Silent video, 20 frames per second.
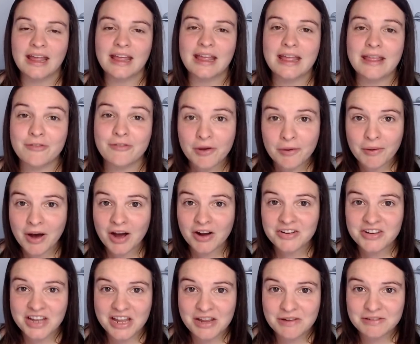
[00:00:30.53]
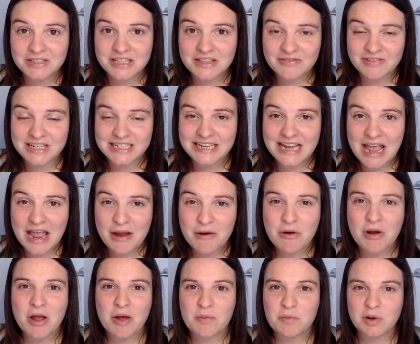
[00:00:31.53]
If you are new to the
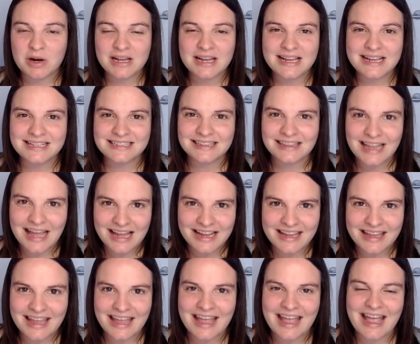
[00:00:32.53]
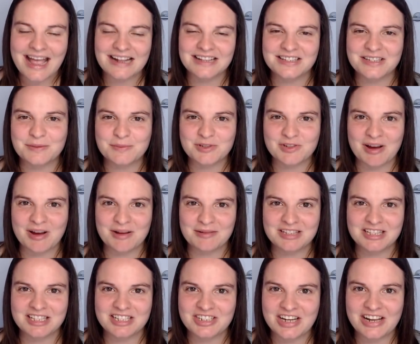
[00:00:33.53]
video, please like it and subscribe
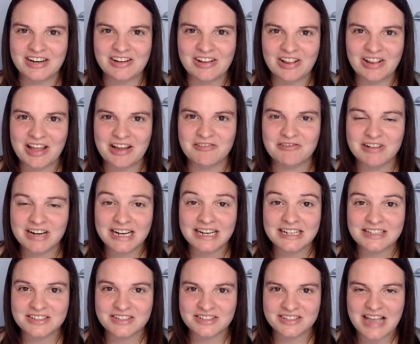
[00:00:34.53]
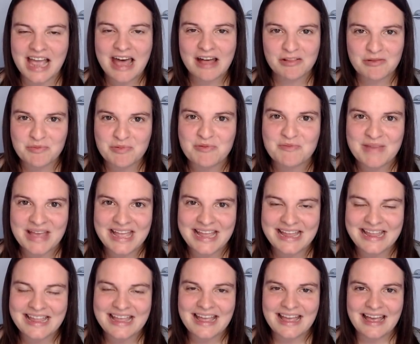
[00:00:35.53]
to the channel. It really does help
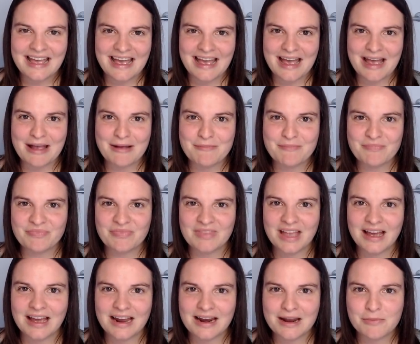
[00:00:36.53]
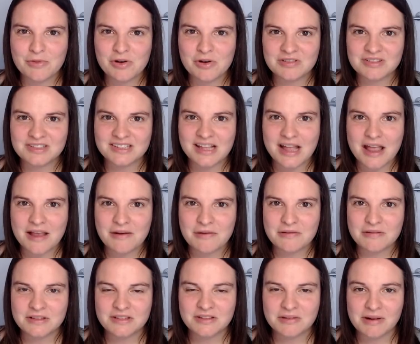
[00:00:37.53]
me. And I'm
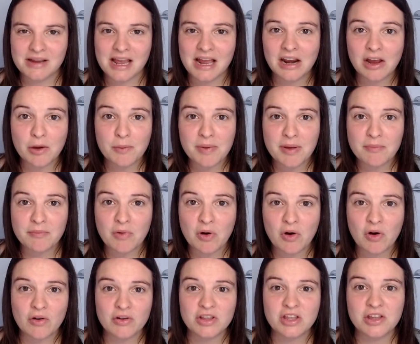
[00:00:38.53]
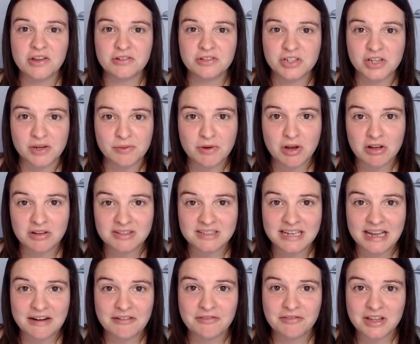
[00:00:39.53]
also doing a little bit more YouTube
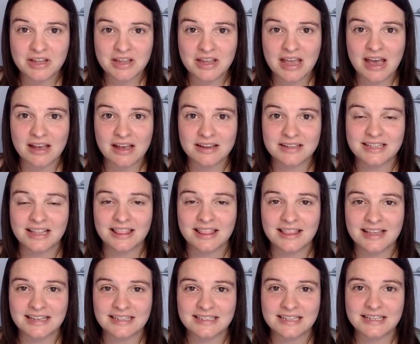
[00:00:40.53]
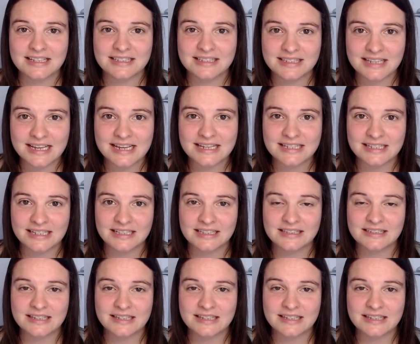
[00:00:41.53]
content for you guys this season.